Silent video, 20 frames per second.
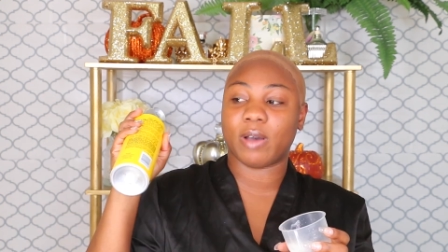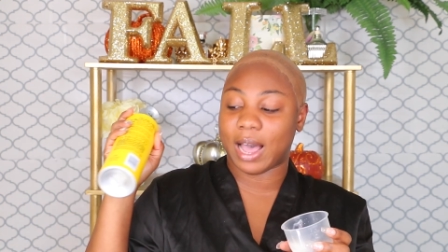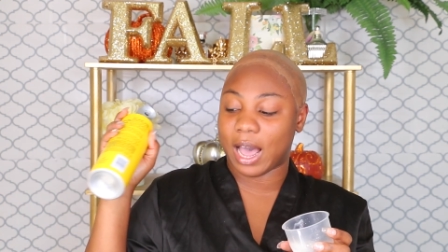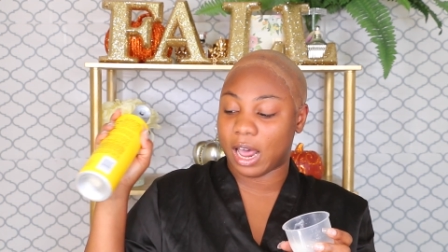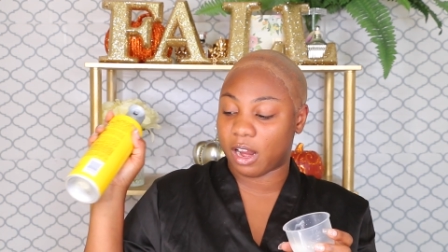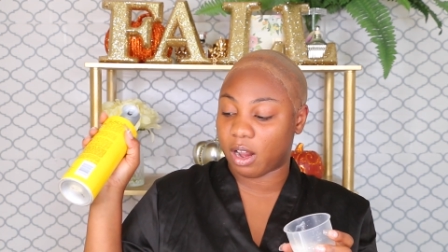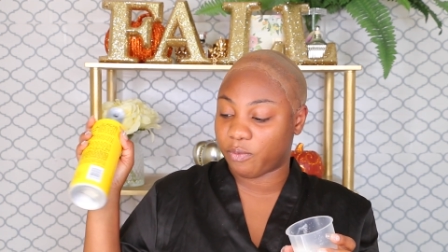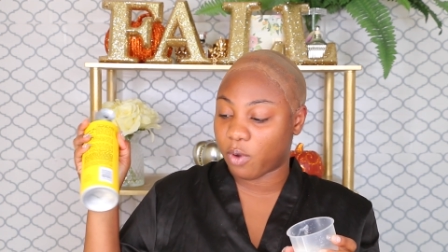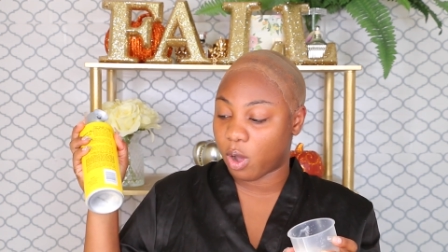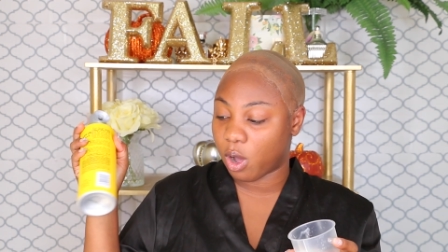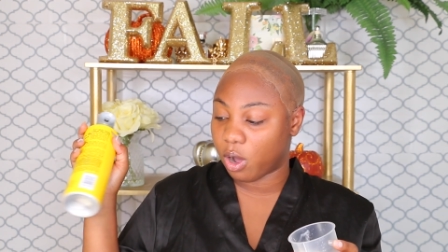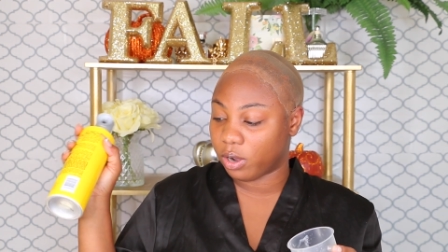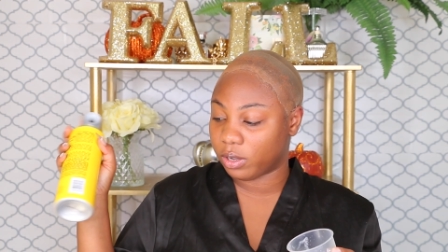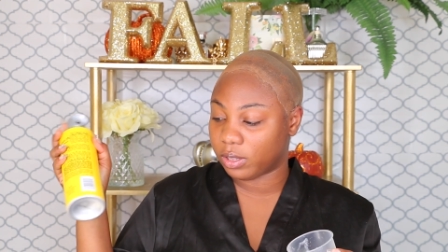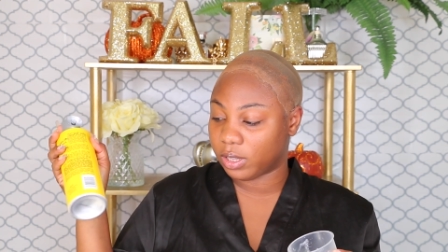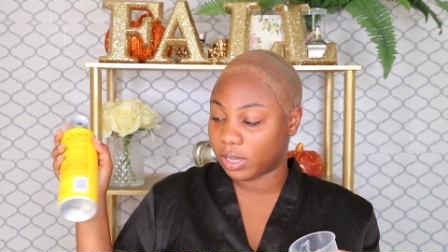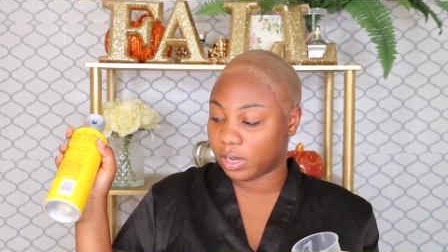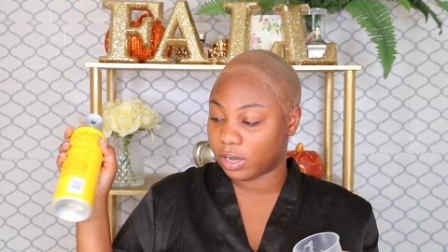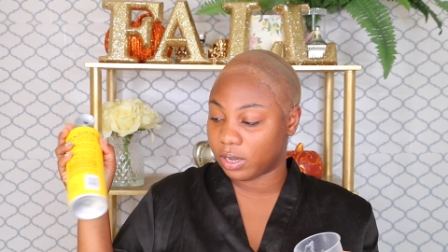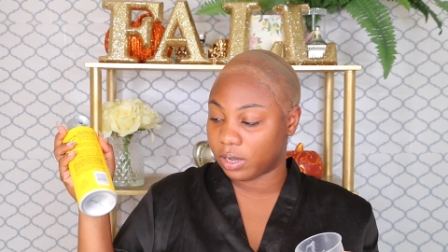Out of
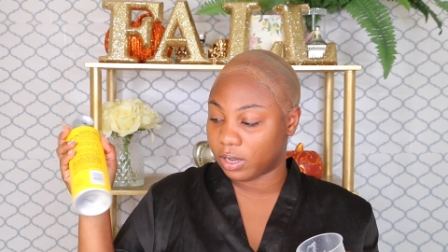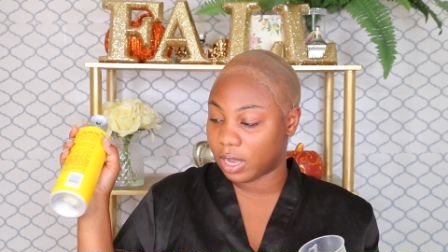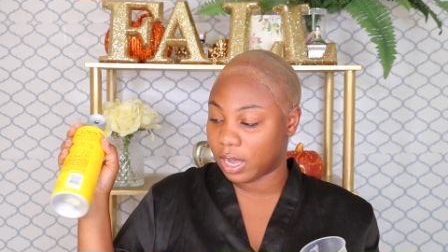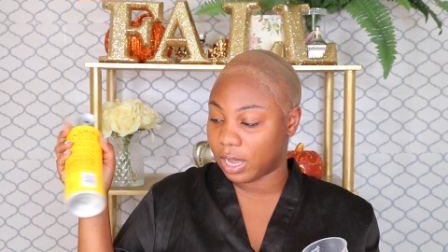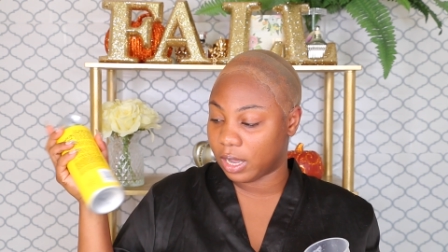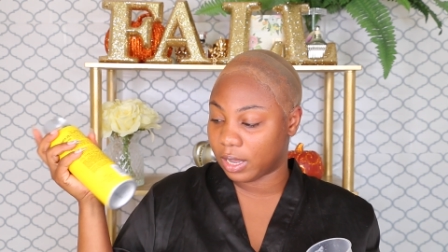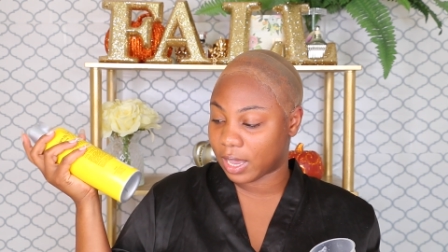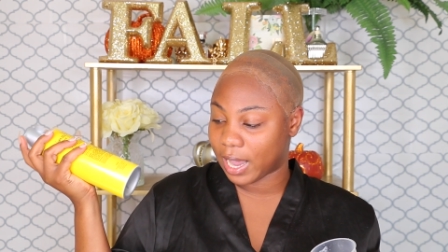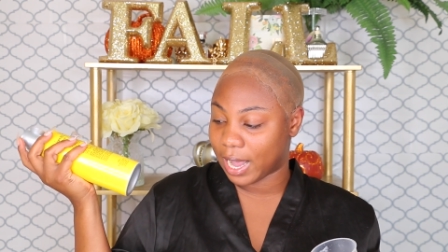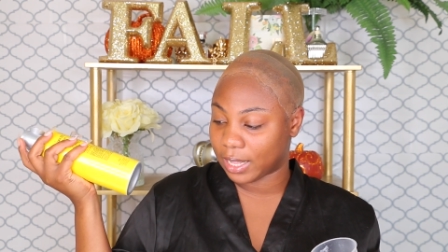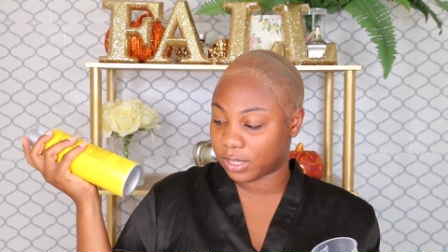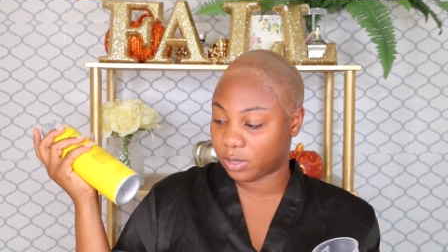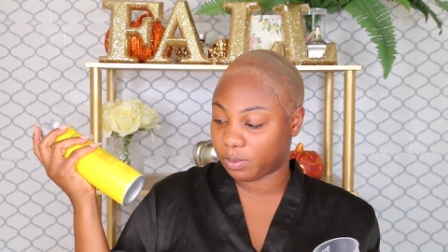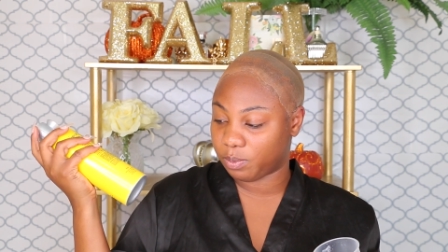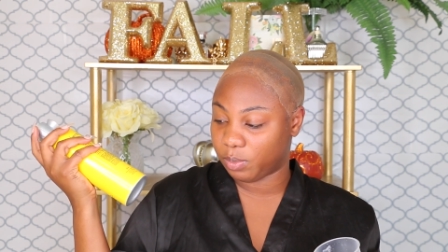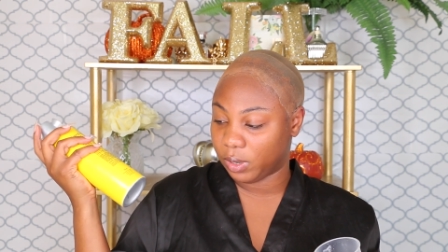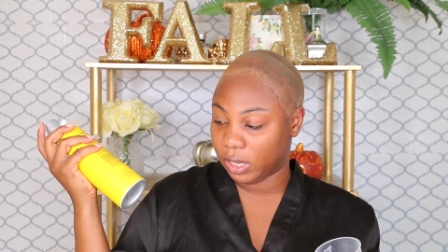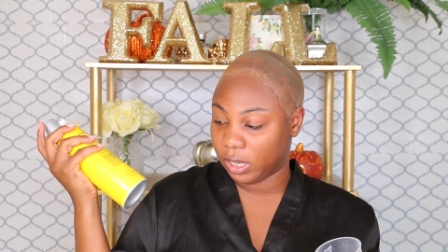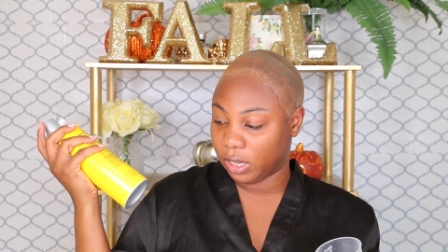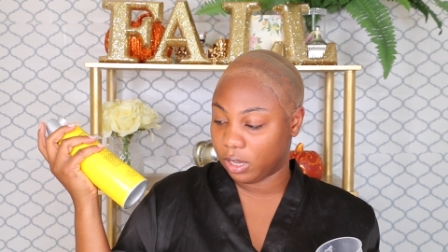all the um,
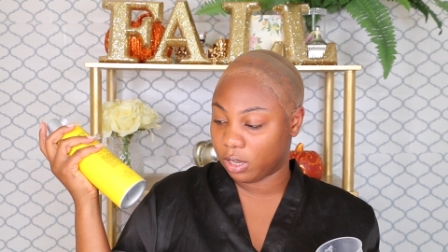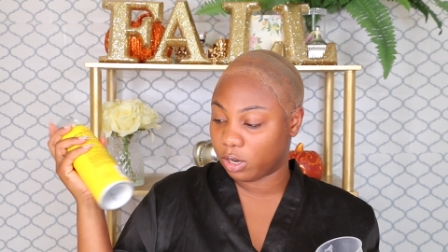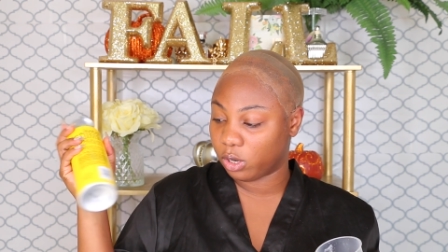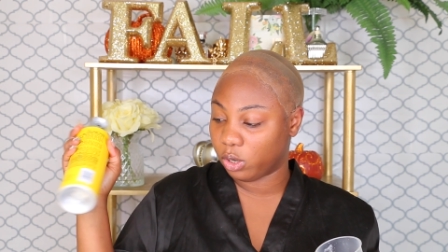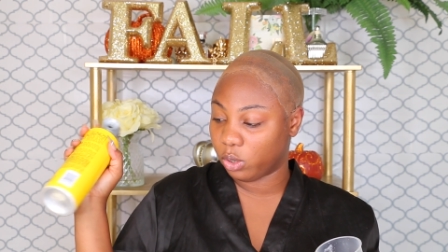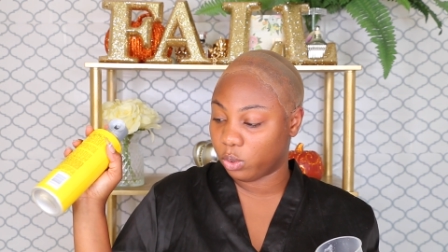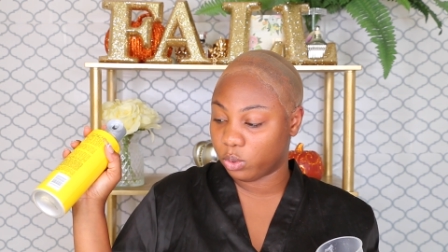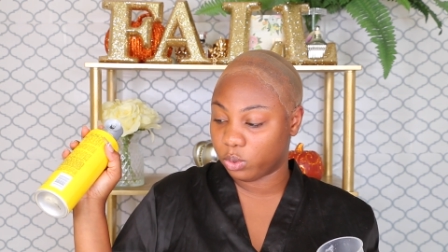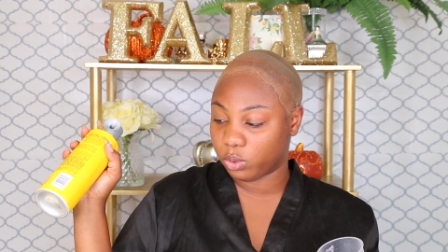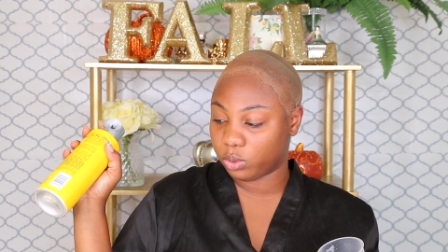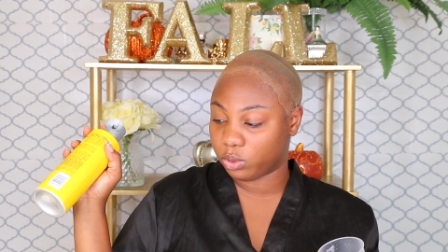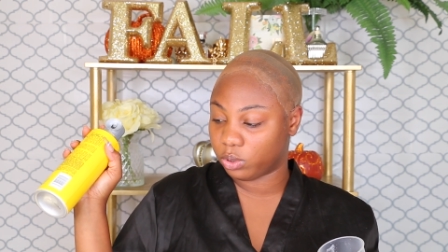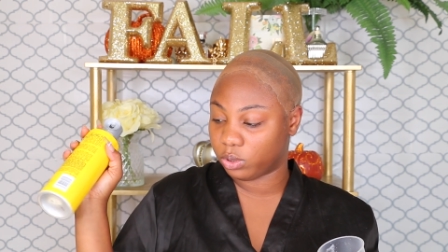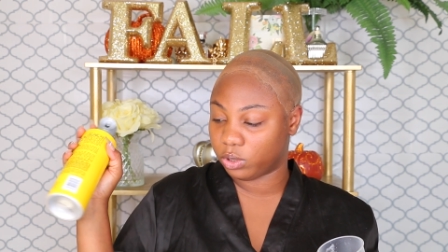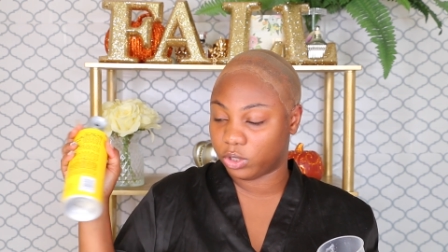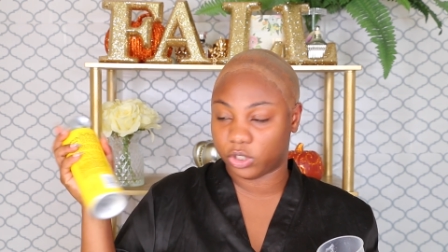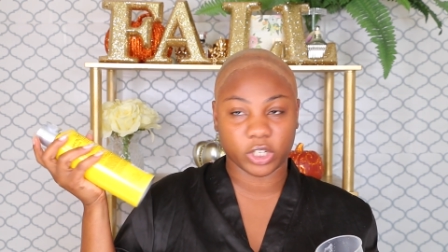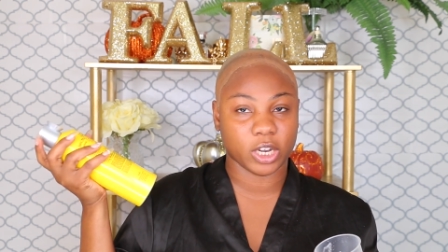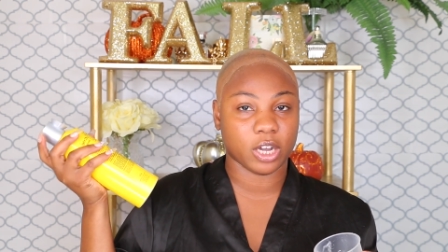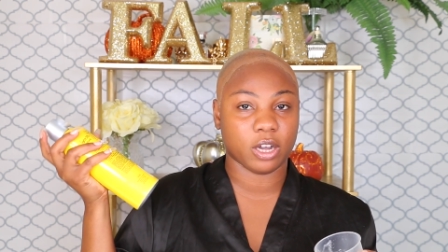Gatsby glued
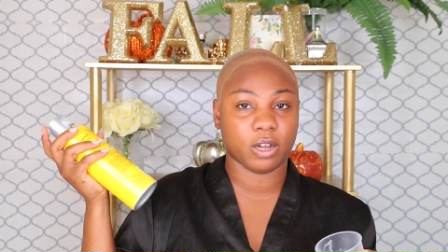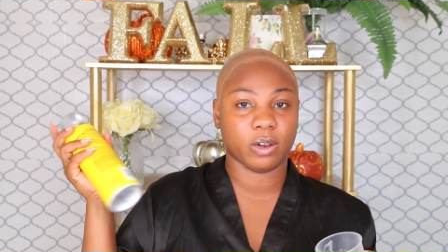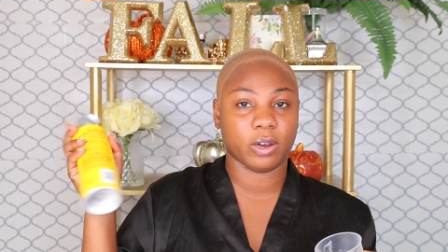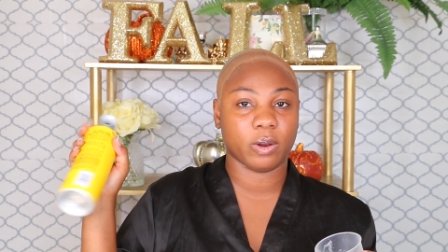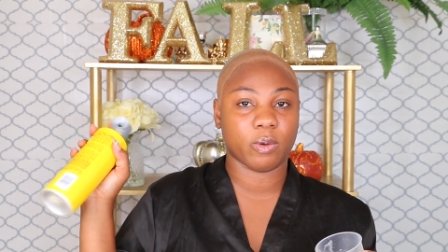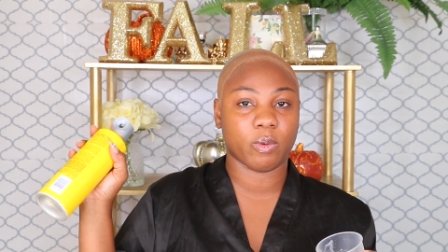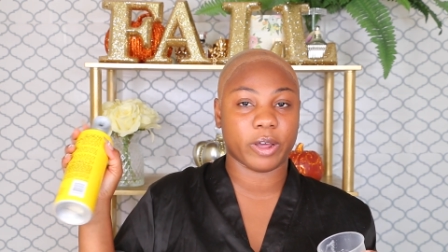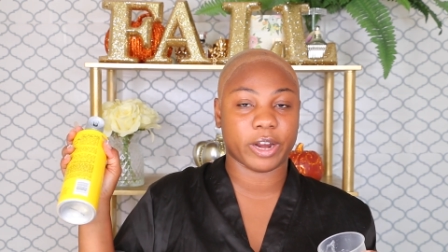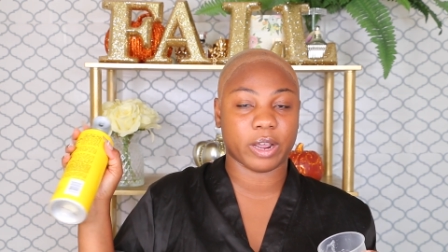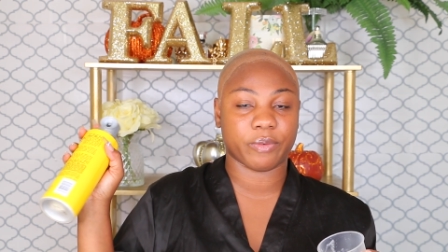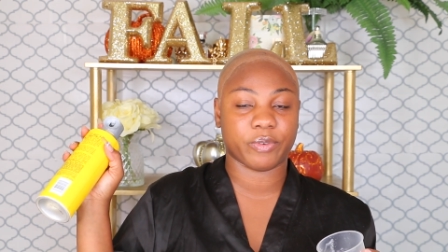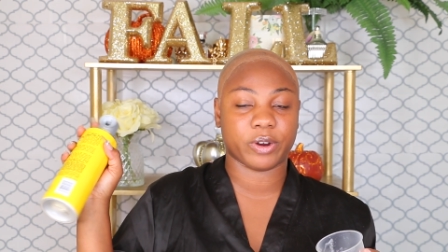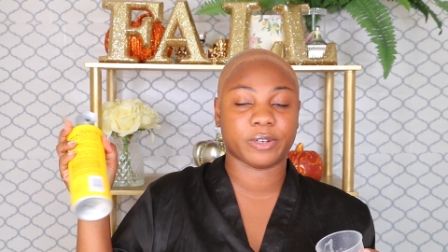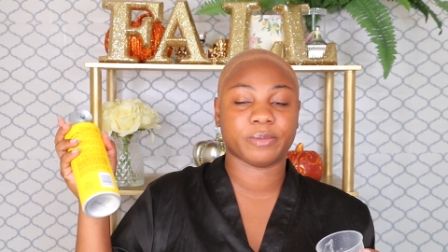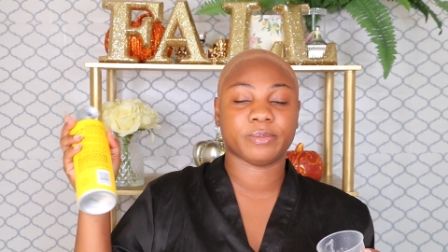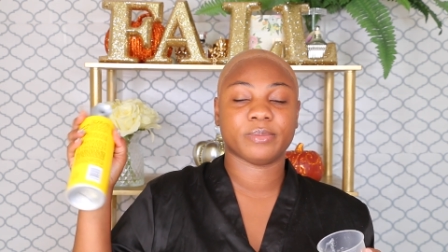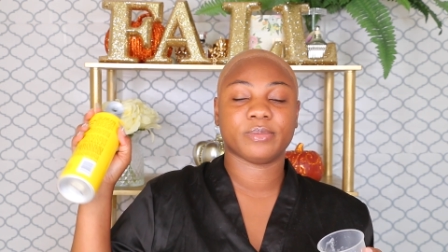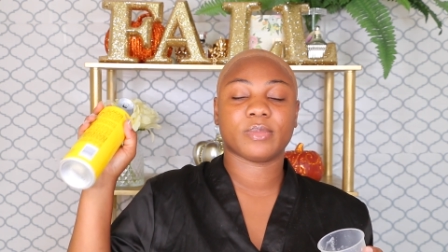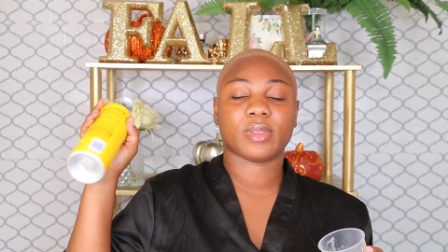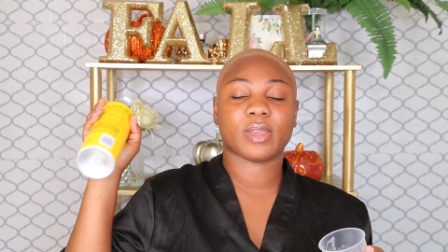gel,
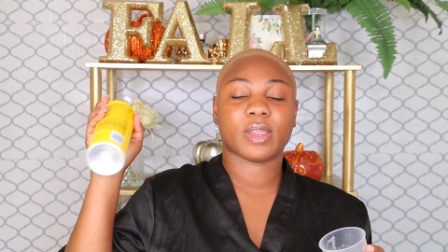whatever,